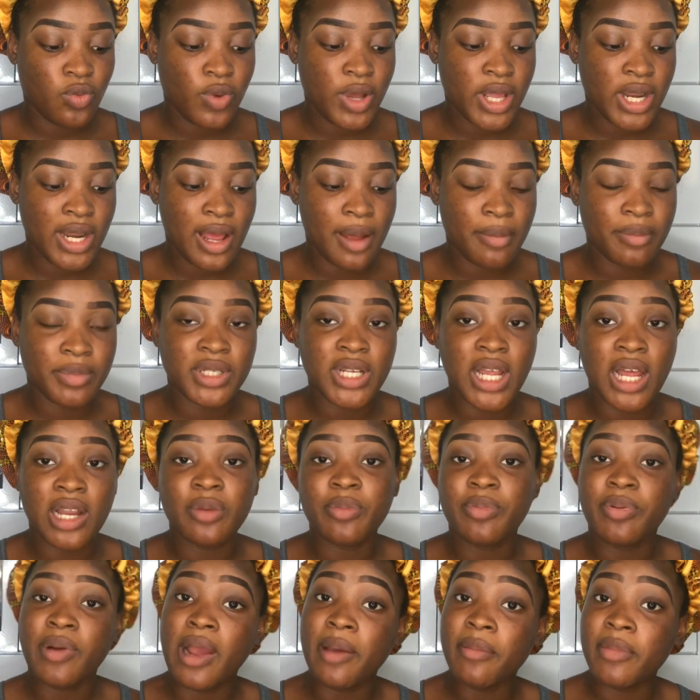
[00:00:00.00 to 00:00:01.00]
When I'm
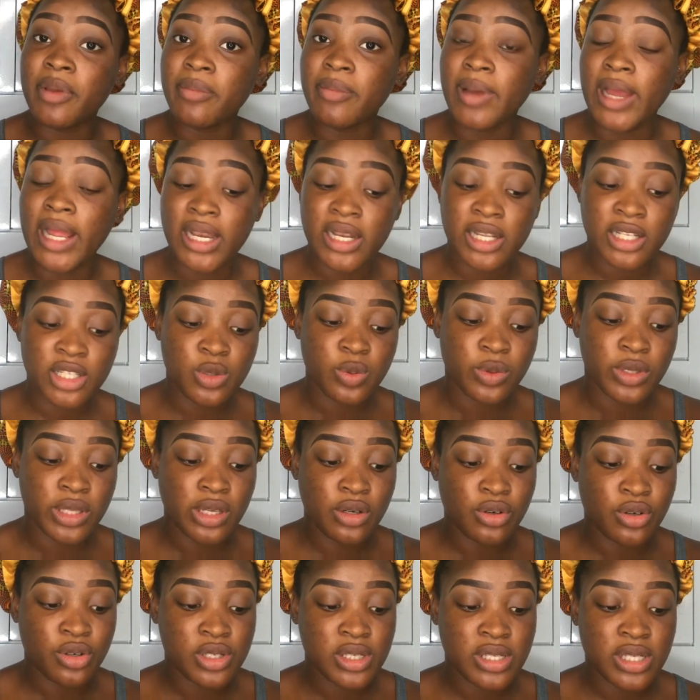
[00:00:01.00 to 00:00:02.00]
done priming my lids
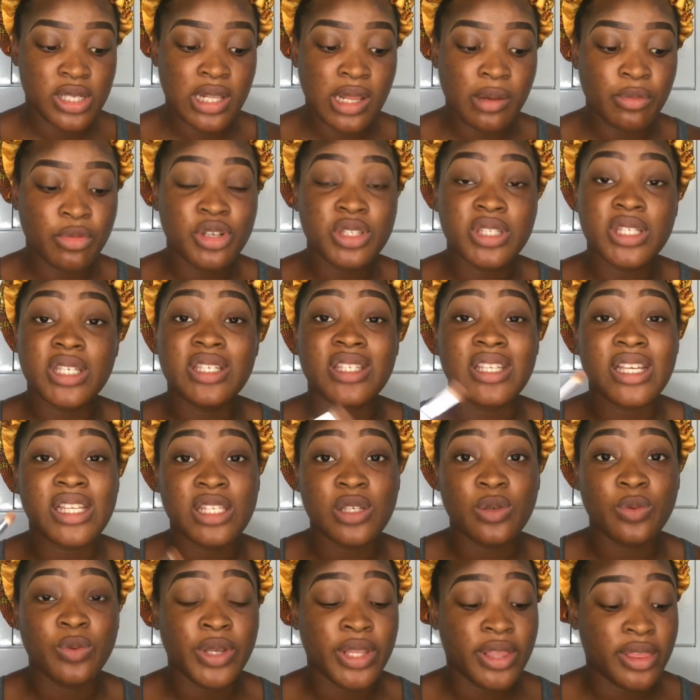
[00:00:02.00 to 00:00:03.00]
with the concealer, I'm going to
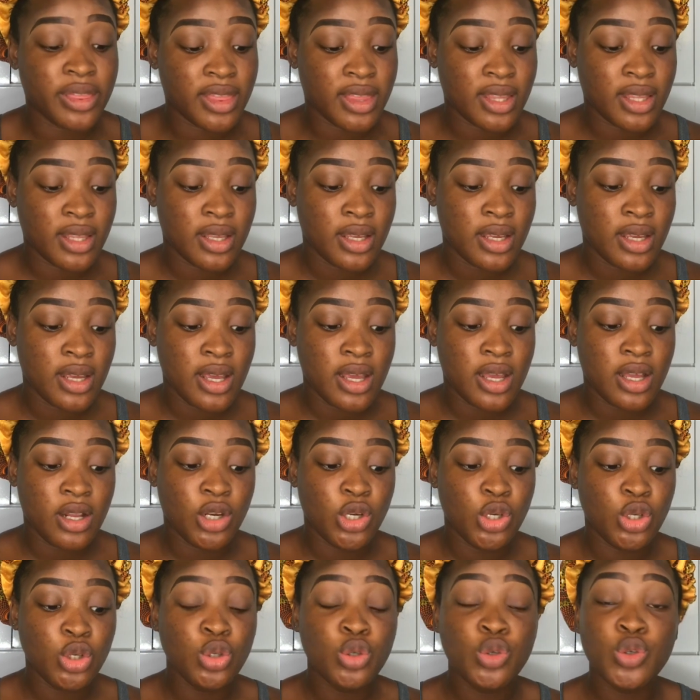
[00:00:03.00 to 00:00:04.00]
set it with
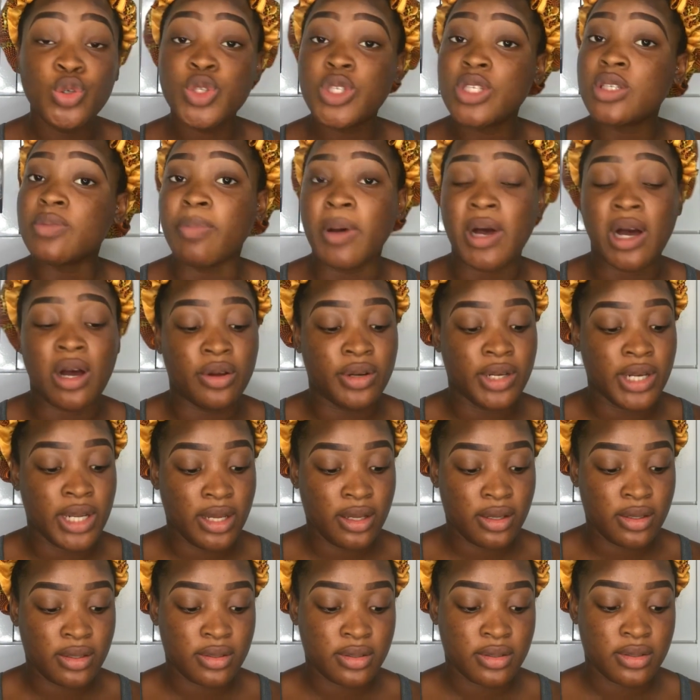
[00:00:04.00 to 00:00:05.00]
loose
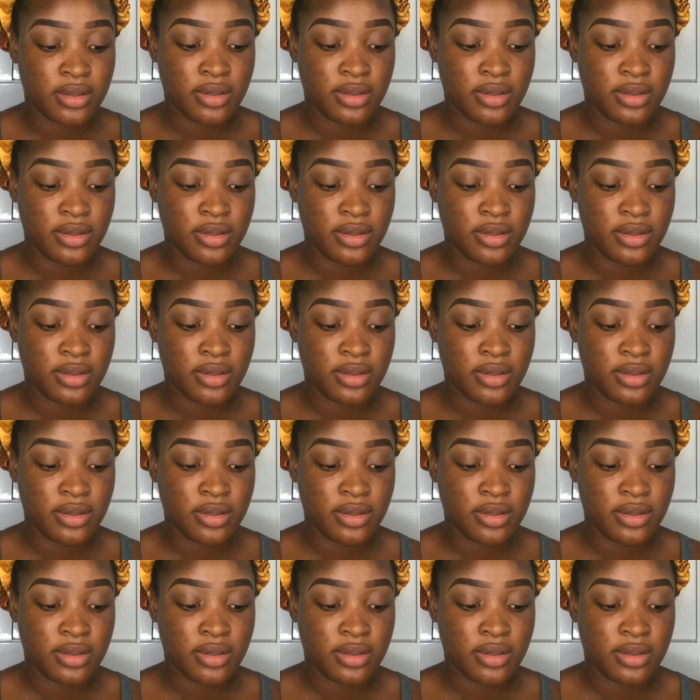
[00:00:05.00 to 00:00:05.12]
powder.